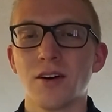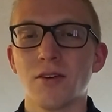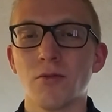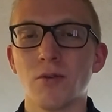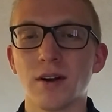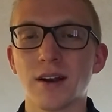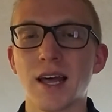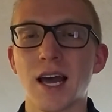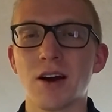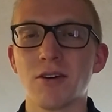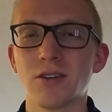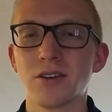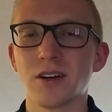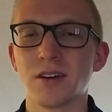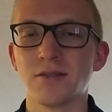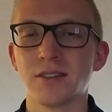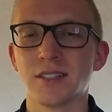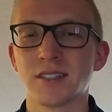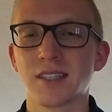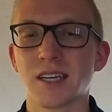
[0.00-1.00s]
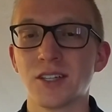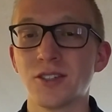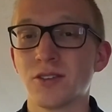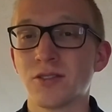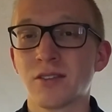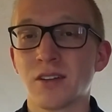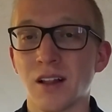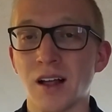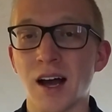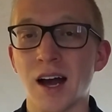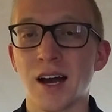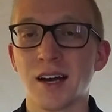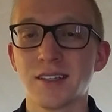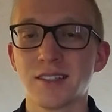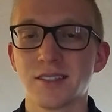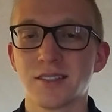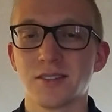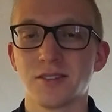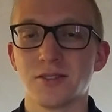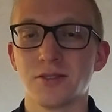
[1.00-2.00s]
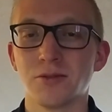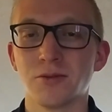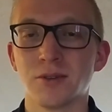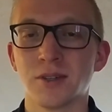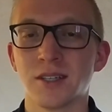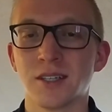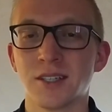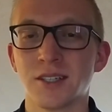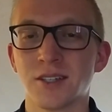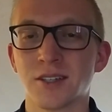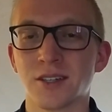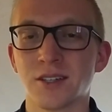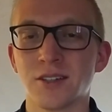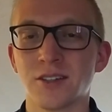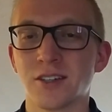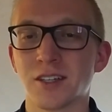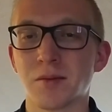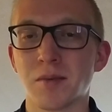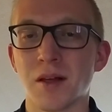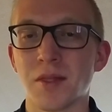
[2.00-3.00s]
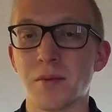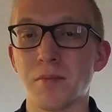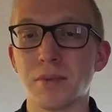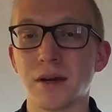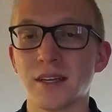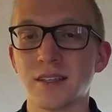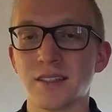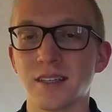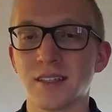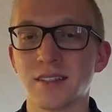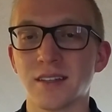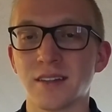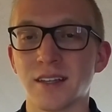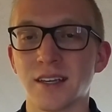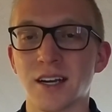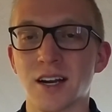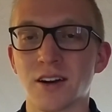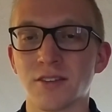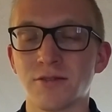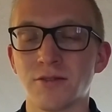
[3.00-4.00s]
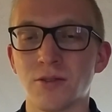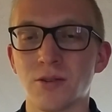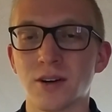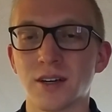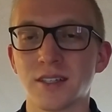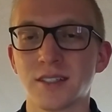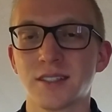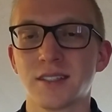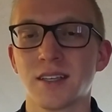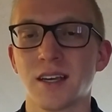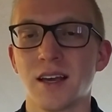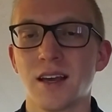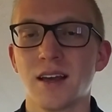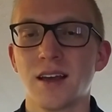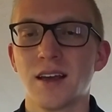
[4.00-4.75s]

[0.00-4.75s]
1 hour of a scheduled class where you're going to learn about the basics of the Air Force.